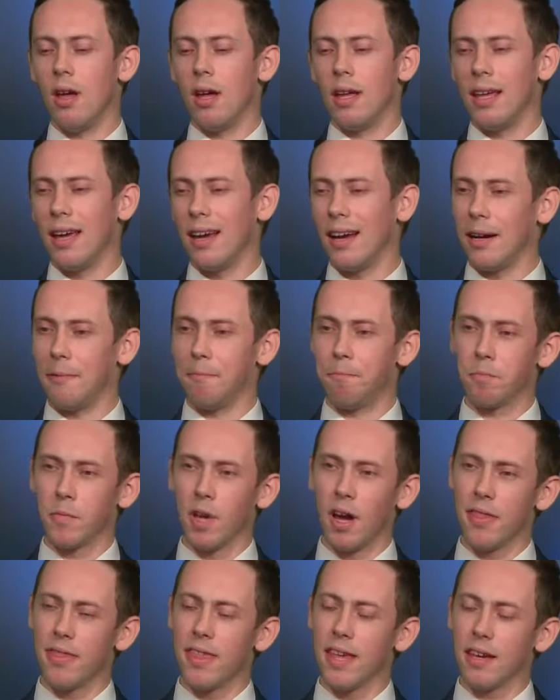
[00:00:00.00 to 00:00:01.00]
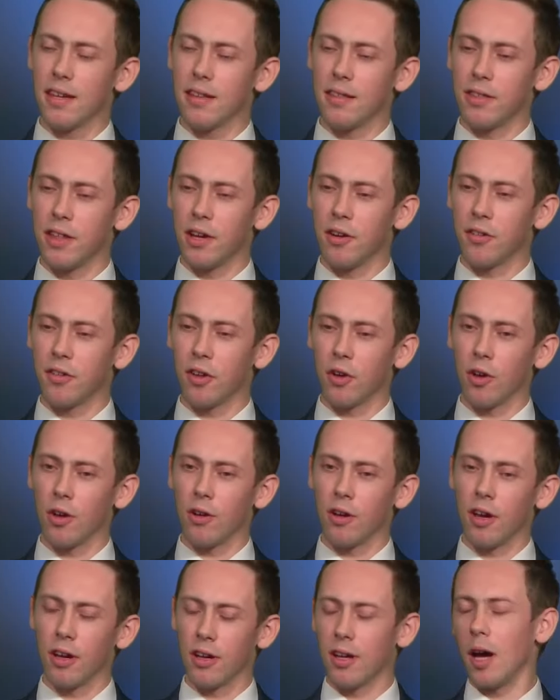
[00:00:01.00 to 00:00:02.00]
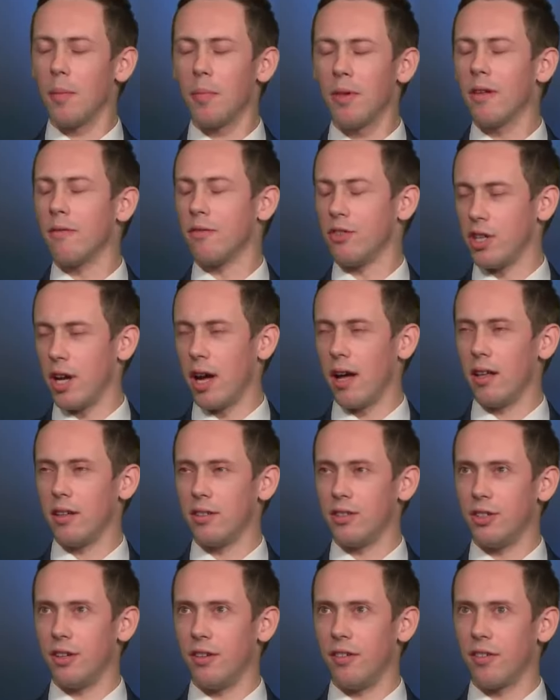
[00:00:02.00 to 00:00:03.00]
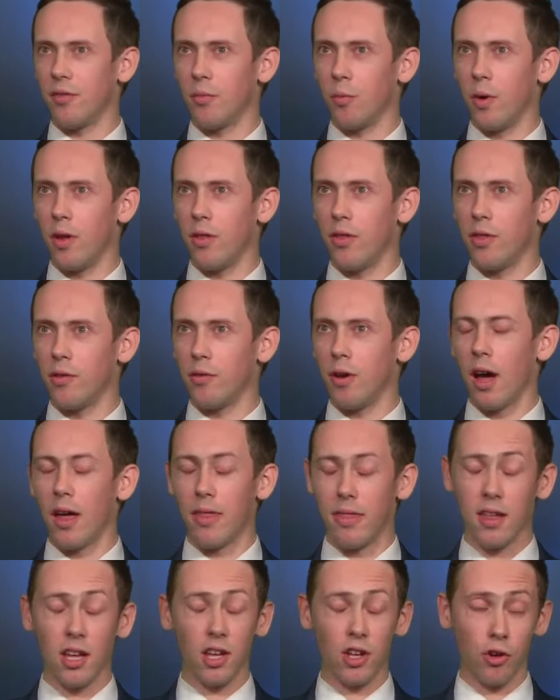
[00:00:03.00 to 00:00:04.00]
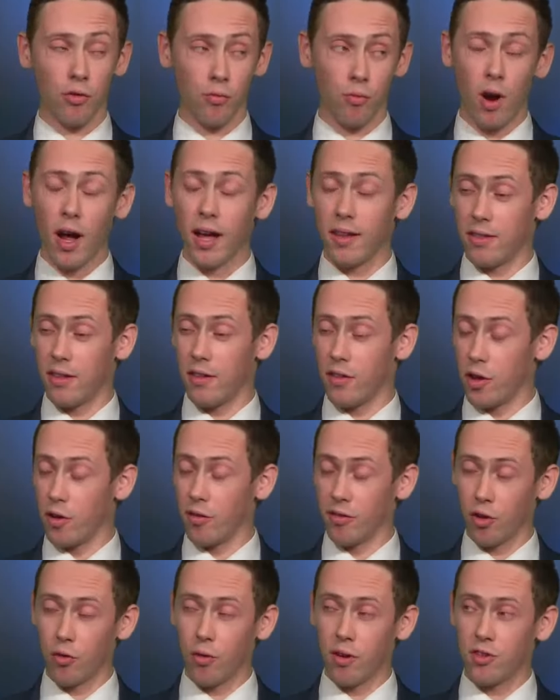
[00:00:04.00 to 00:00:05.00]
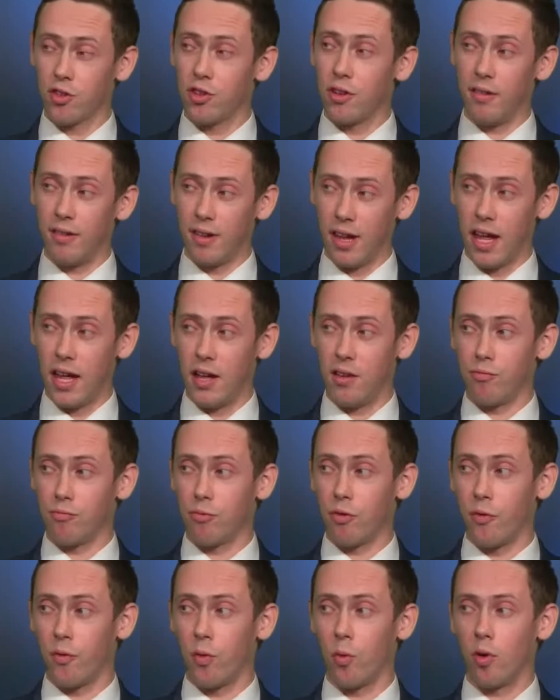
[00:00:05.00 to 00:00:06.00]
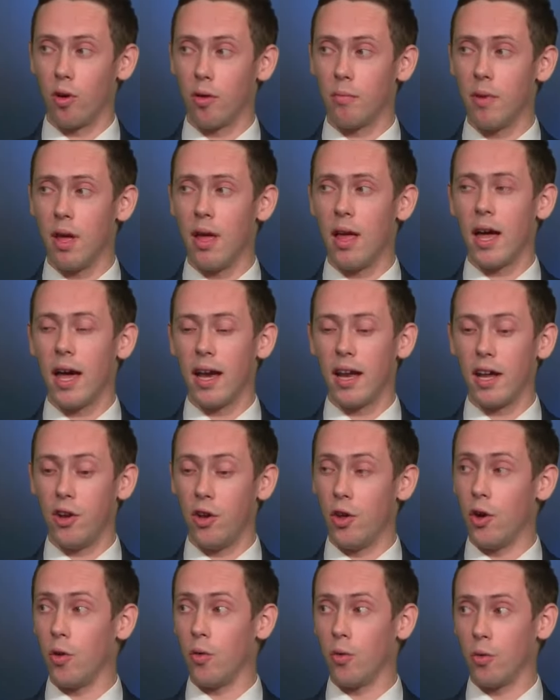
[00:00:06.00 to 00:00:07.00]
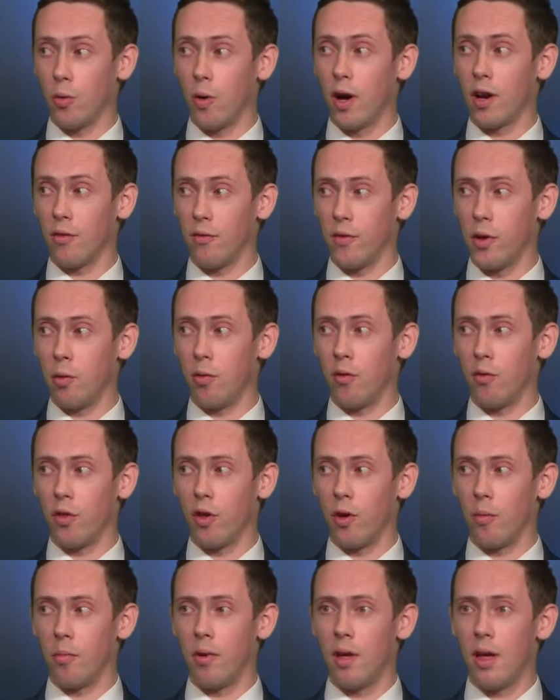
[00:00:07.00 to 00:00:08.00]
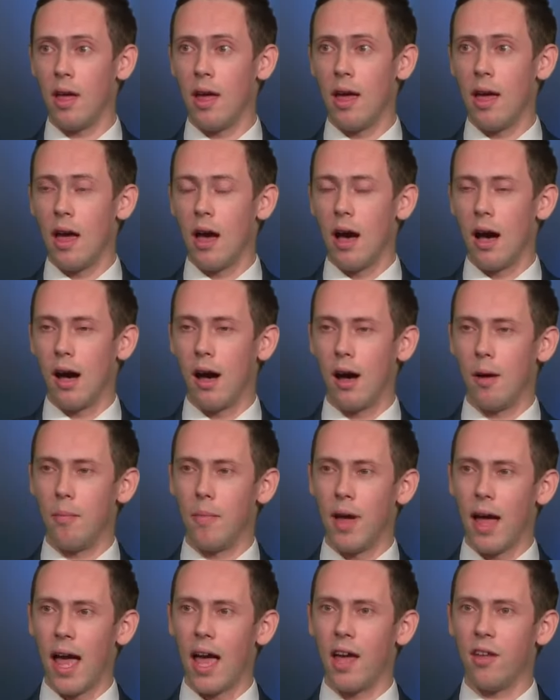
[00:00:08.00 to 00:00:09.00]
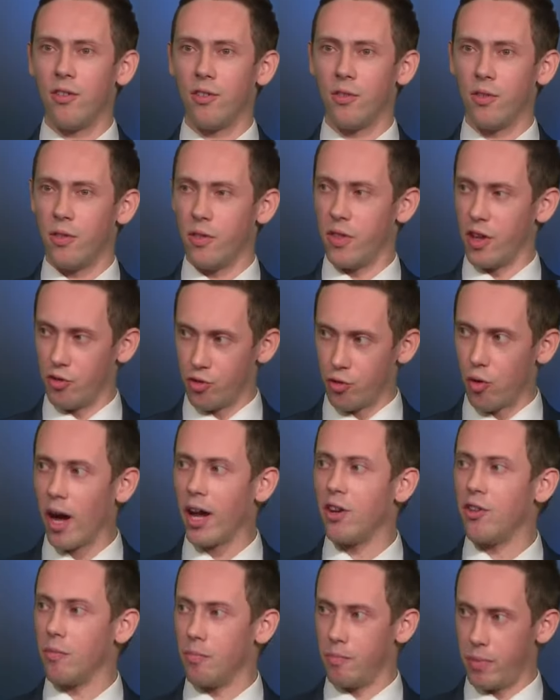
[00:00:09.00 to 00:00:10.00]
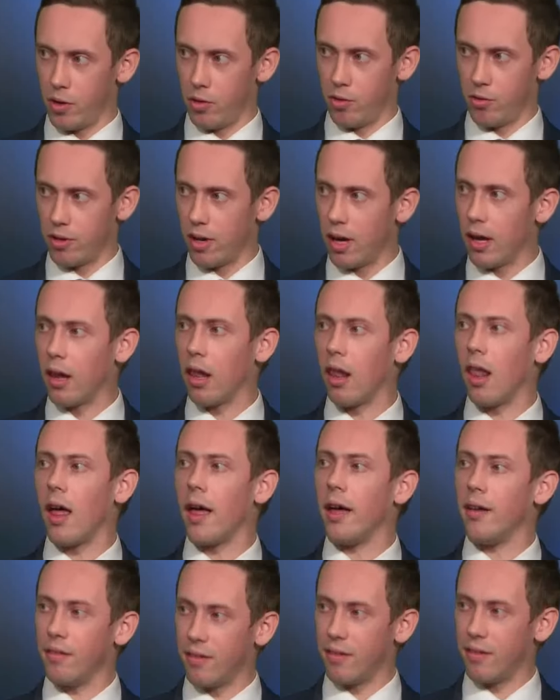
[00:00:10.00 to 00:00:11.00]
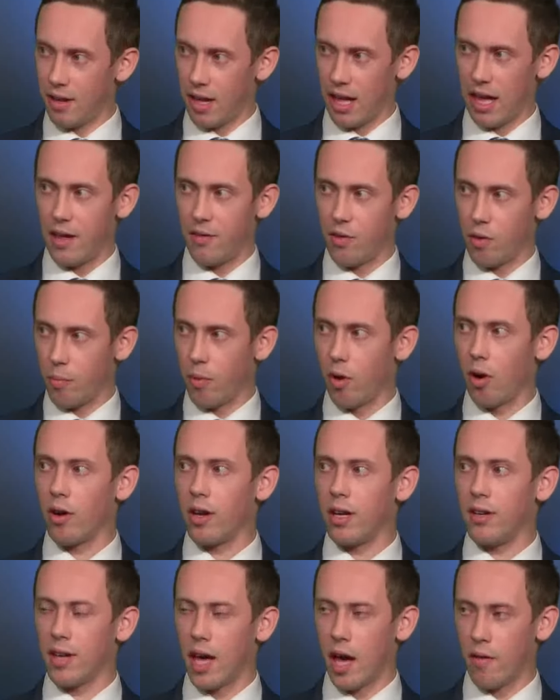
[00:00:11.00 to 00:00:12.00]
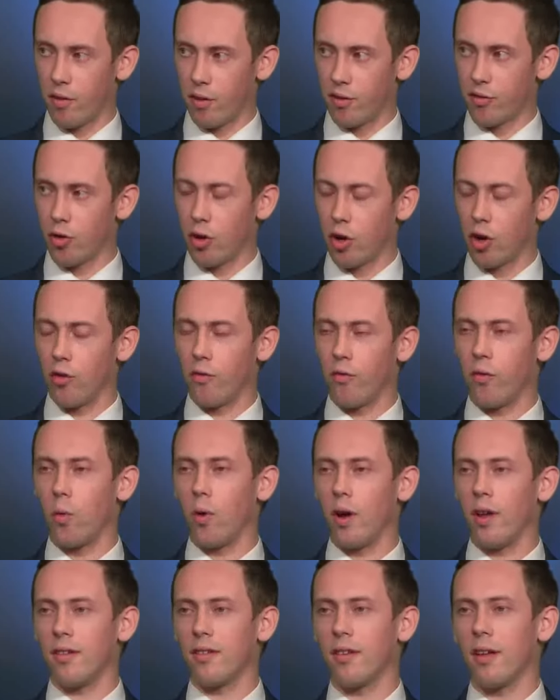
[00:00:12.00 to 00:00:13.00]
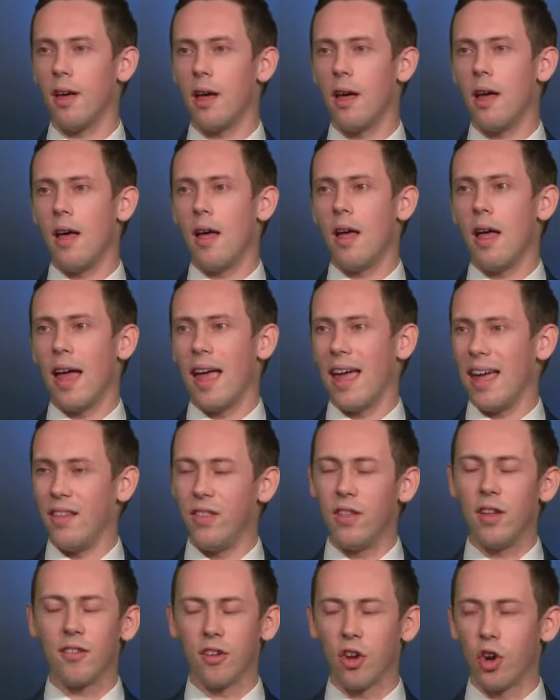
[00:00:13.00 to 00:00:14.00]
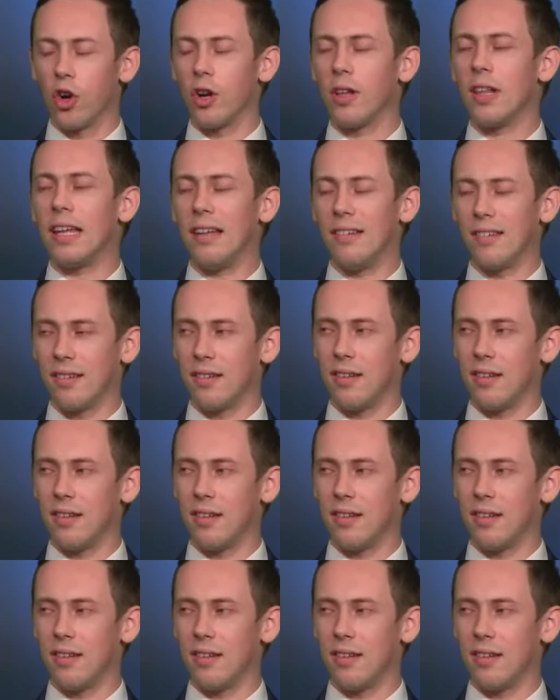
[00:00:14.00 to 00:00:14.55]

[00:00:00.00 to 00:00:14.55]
Yeah, I think there's a couple of challenges with, I think you're right that there's Christians in Reform, and I know quite a few of them, and they're trying to build an alliance in the party to have a stronger voice. In these early